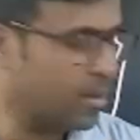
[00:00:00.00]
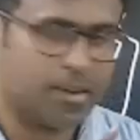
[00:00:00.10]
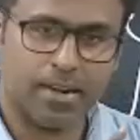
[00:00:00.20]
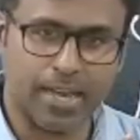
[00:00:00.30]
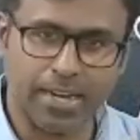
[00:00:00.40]

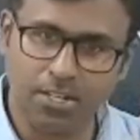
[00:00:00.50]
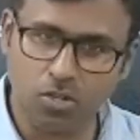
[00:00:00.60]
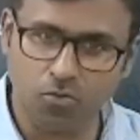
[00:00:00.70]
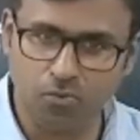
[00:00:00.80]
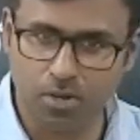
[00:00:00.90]
9
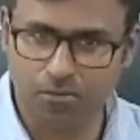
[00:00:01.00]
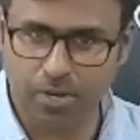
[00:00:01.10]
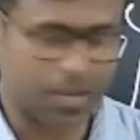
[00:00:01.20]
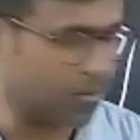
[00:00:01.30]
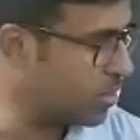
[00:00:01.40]
to
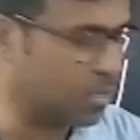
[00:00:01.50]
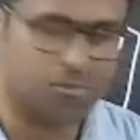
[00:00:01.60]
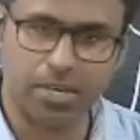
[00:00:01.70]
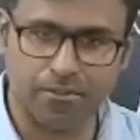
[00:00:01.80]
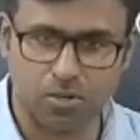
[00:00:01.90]
5 only
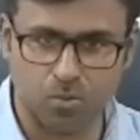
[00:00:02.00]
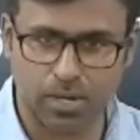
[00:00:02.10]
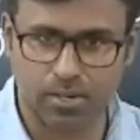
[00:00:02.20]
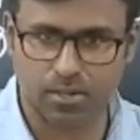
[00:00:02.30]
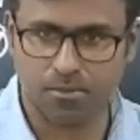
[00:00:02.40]
we have to
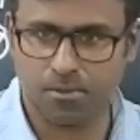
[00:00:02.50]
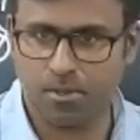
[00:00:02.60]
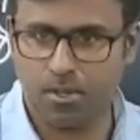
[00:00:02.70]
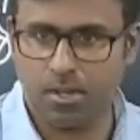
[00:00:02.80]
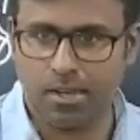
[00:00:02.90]
work.
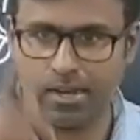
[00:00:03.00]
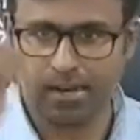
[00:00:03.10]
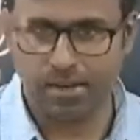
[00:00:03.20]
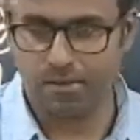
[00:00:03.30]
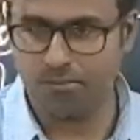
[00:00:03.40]

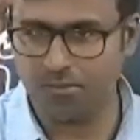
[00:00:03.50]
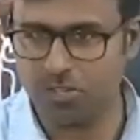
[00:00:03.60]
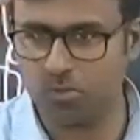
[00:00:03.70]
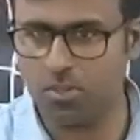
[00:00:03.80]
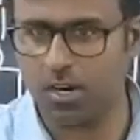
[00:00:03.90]
We
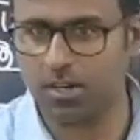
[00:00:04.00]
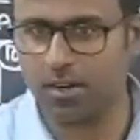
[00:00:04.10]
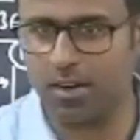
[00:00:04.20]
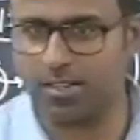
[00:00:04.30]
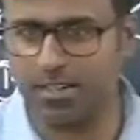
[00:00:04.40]
should not
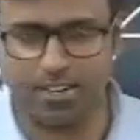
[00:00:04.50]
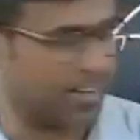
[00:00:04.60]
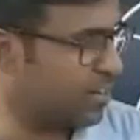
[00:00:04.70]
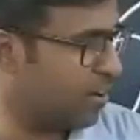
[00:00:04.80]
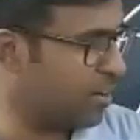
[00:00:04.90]

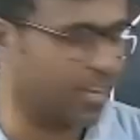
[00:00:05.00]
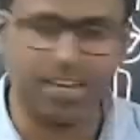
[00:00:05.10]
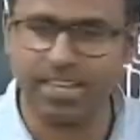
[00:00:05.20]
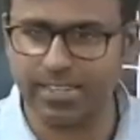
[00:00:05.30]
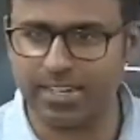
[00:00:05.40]
concentrate on
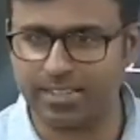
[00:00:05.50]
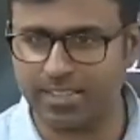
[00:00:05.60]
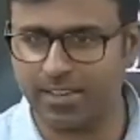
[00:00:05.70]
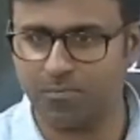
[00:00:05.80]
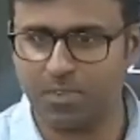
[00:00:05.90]
any other
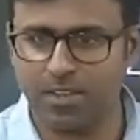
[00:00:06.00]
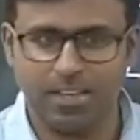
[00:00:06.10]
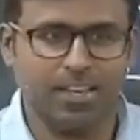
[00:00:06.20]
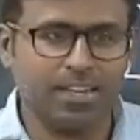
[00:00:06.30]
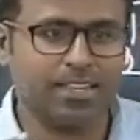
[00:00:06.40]
thing.
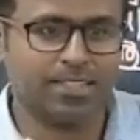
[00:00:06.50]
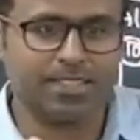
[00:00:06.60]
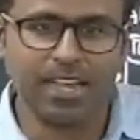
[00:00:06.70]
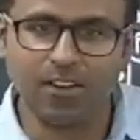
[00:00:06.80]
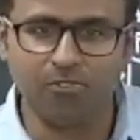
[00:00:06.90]
In the
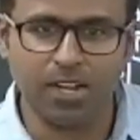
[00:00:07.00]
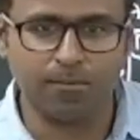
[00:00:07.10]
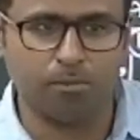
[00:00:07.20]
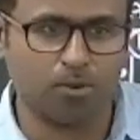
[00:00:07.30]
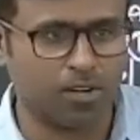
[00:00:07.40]

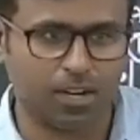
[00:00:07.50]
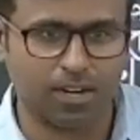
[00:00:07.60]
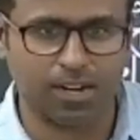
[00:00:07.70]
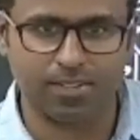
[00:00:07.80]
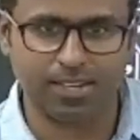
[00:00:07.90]
self-help
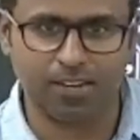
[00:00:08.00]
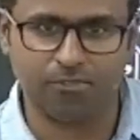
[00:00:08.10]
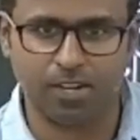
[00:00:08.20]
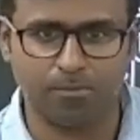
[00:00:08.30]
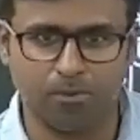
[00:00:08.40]

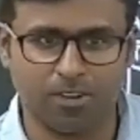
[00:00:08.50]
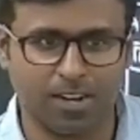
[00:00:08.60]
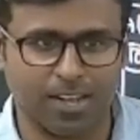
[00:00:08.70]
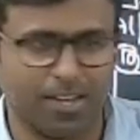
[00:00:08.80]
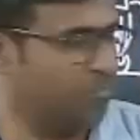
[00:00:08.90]

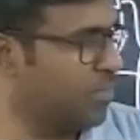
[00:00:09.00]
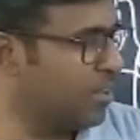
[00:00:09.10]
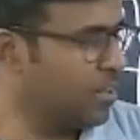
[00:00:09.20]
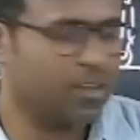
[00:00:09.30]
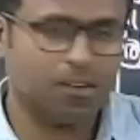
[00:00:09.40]
book,
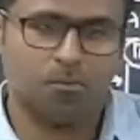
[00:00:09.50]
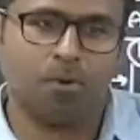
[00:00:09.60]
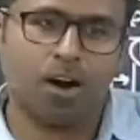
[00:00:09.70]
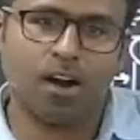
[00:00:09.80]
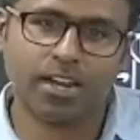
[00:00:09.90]

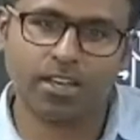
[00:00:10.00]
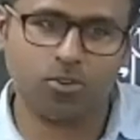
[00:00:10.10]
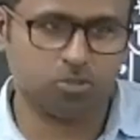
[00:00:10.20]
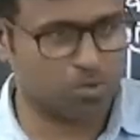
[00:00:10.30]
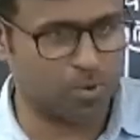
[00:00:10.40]
morning you
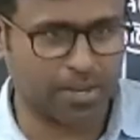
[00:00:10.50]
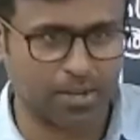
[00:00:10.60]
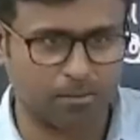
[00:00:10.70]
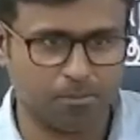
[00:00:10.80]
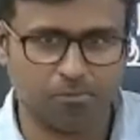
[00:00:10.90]
should wake
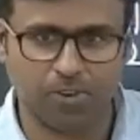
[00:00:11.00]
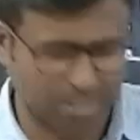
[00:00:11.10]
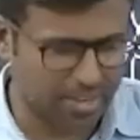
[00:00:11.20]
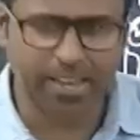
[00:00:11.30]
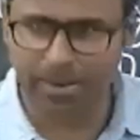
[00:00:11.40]
up. 5
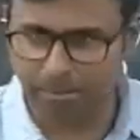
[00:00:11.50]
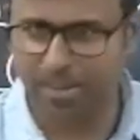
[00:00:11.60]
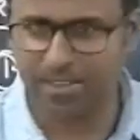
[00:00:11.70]
a.m. 5